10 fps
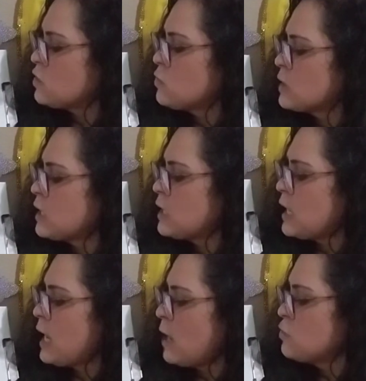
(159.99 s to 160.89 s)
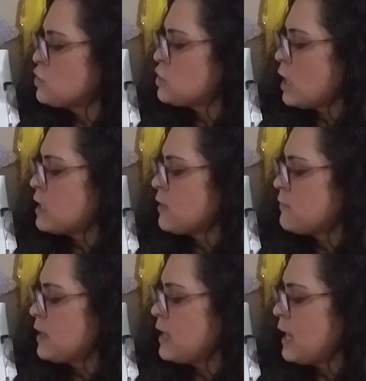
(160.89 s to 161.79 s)
to get outside of
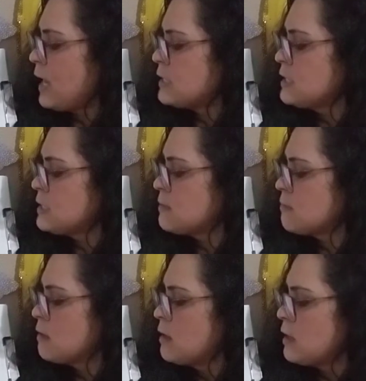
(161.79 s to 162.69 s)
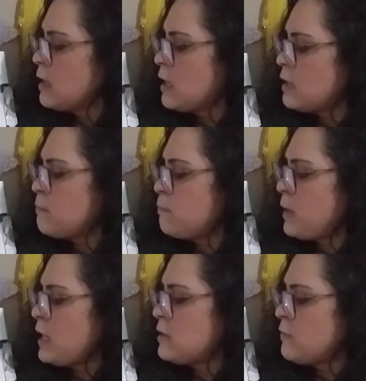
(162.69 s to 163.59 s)
the lines and
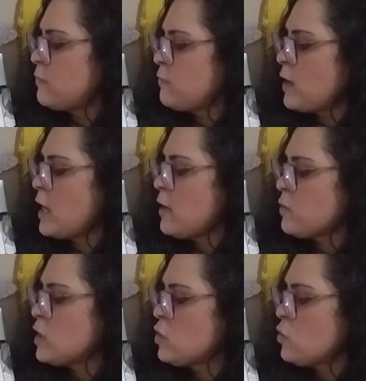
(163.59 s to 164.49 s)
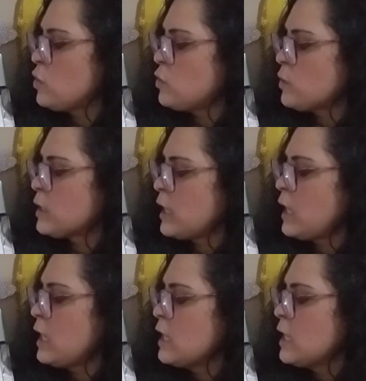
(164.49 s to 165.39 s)
paint very good,
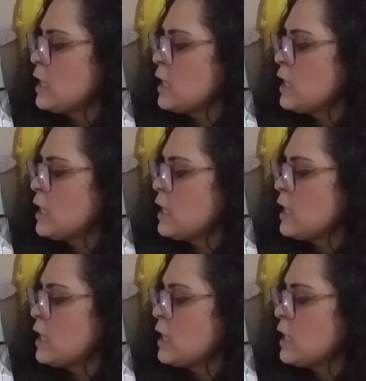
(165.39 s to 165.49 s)
okay?